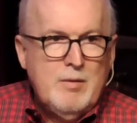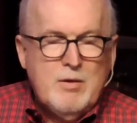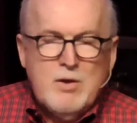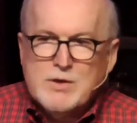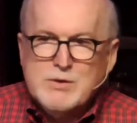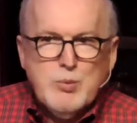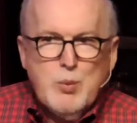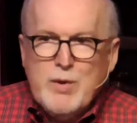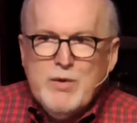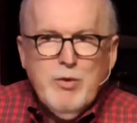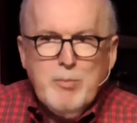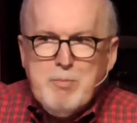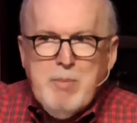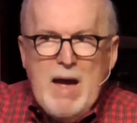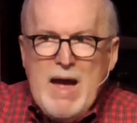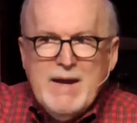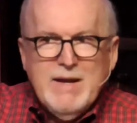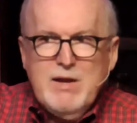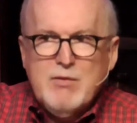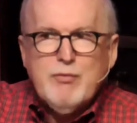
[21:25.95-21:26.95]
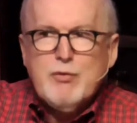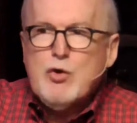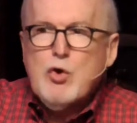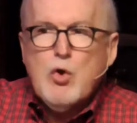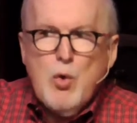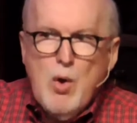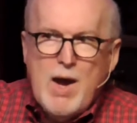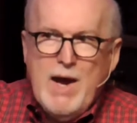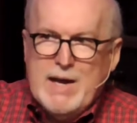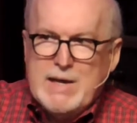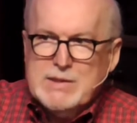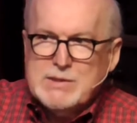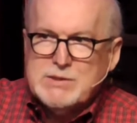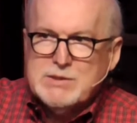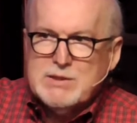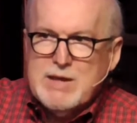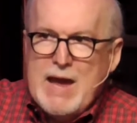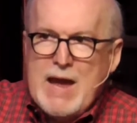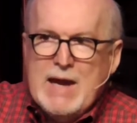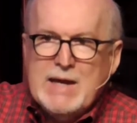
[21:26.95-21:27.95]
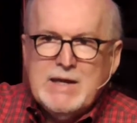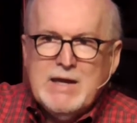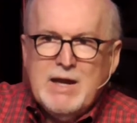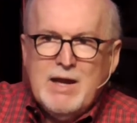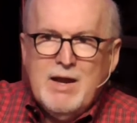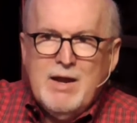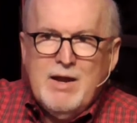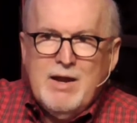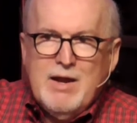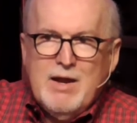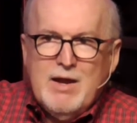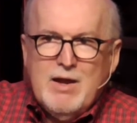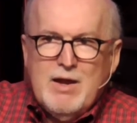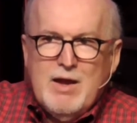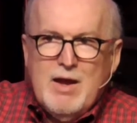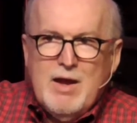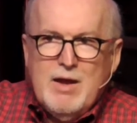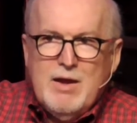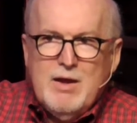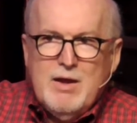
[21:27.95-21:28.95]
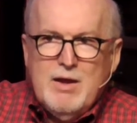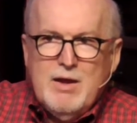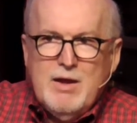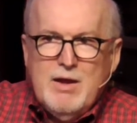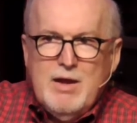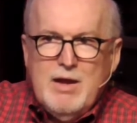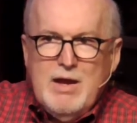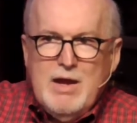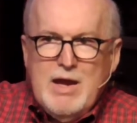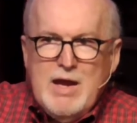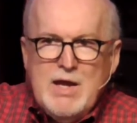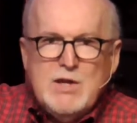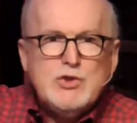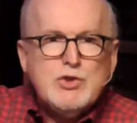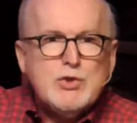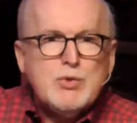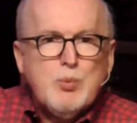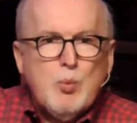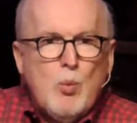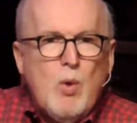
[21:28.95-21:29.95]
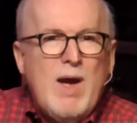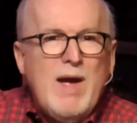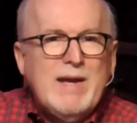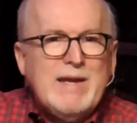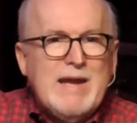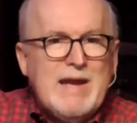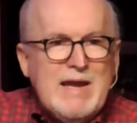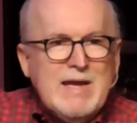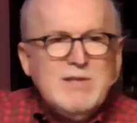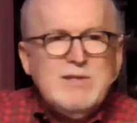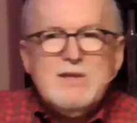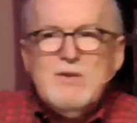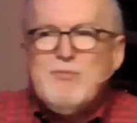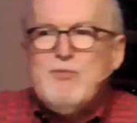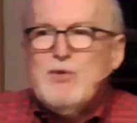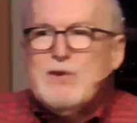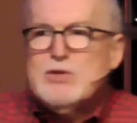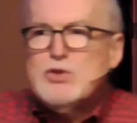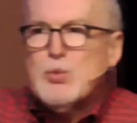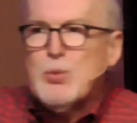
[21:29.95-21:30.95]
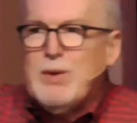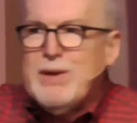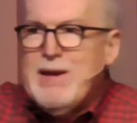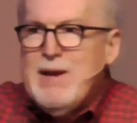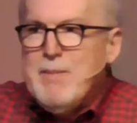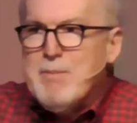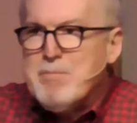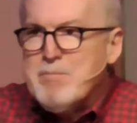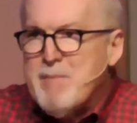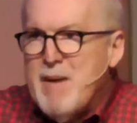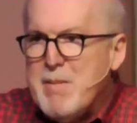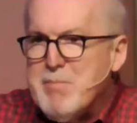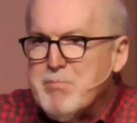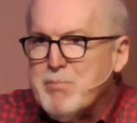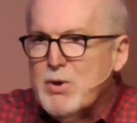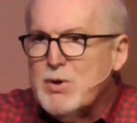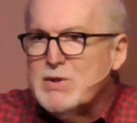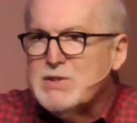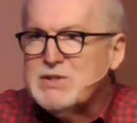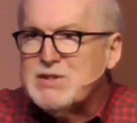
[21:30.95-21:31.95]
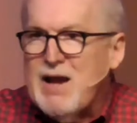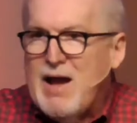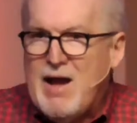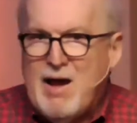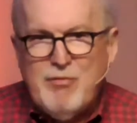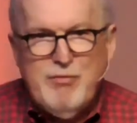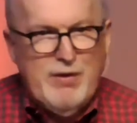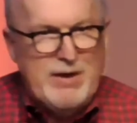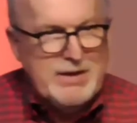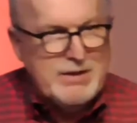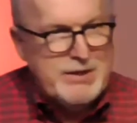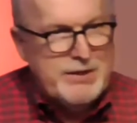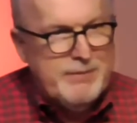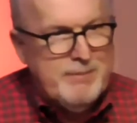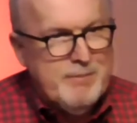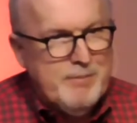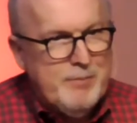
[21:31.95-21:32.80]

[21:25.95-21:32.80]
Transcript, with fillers: Because we're the body of Christ, and each one individually members of it.